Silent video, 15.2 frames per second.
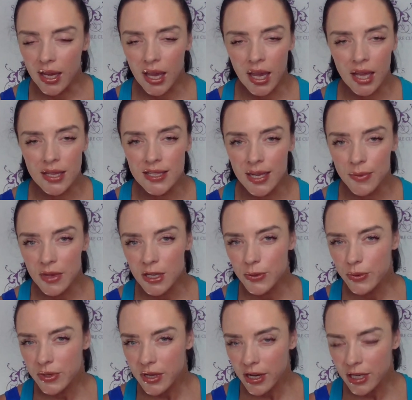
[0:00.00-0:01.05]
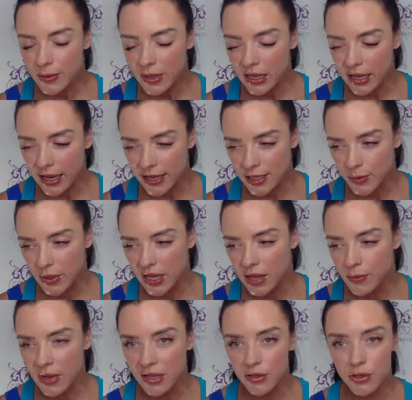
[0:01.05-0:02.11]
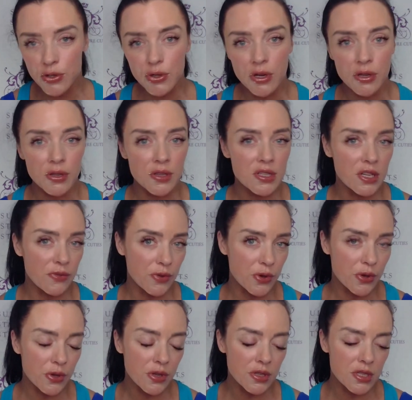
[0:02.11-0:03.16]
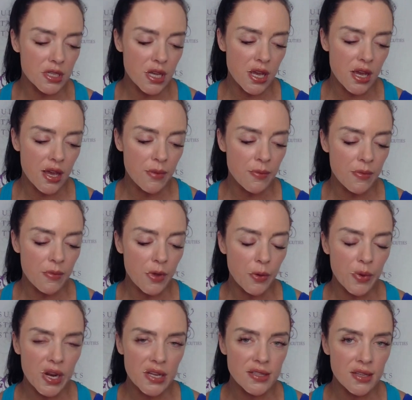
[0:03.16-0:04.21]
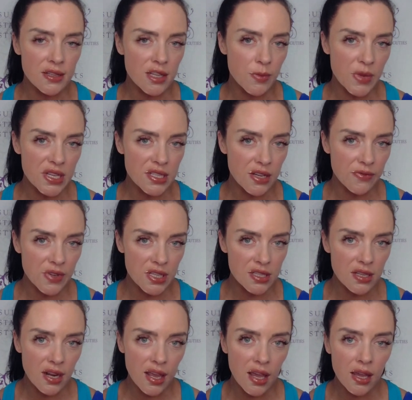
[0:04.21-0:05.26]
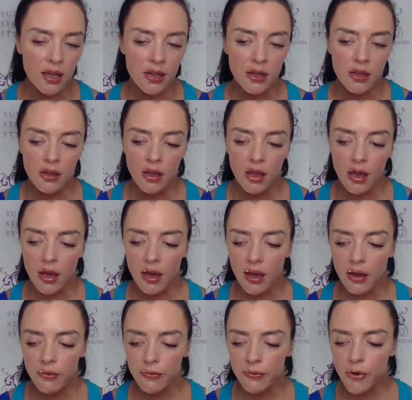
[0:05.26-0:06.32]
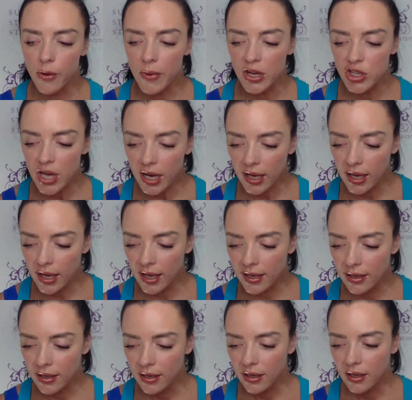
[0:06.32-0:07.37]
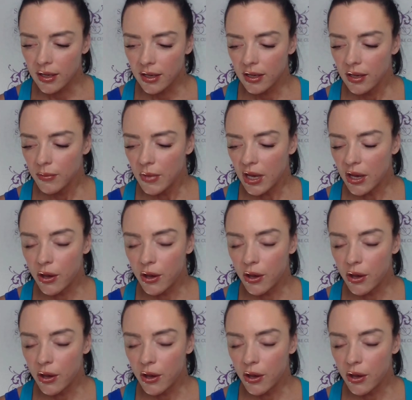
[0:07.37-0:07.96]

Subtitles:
again, same thing as we talked about last week, the mental struggle is difficult. But when I sent all my stuff in today for my check-in, my